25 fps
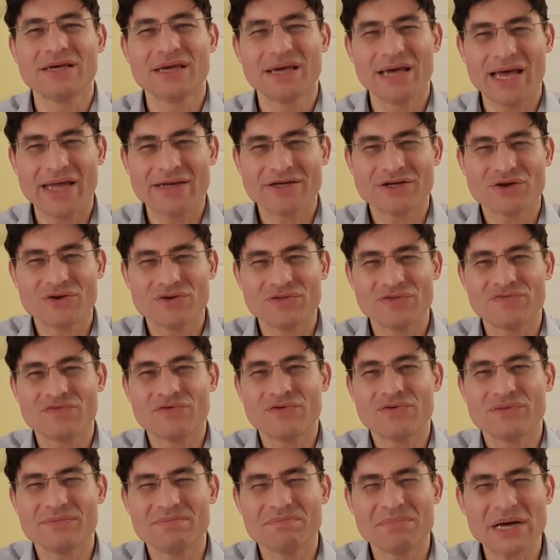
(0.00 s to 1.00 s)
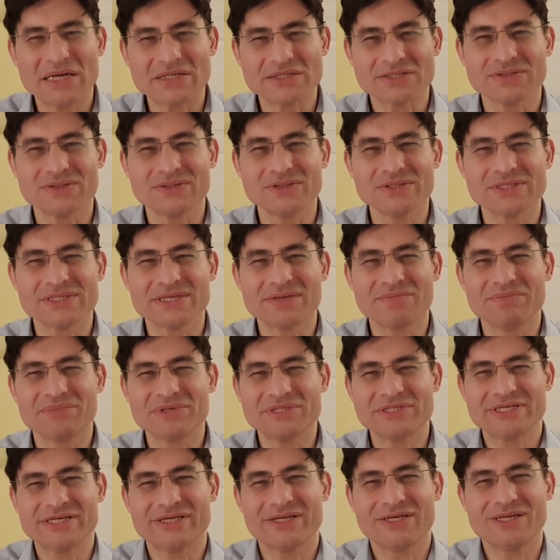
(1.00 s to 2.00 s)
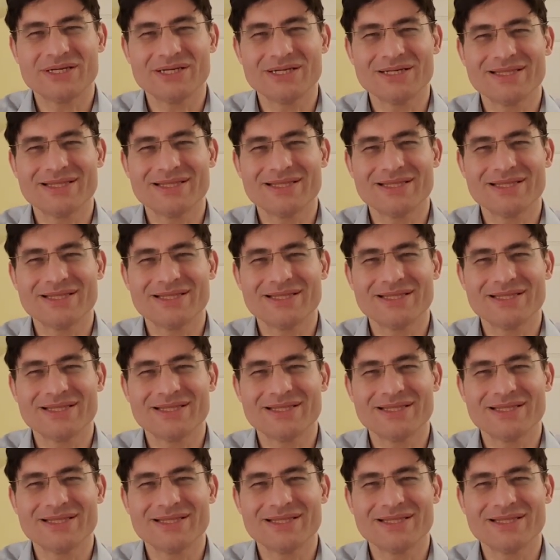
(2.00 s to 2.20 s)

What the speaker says: and go through the muscles in particular.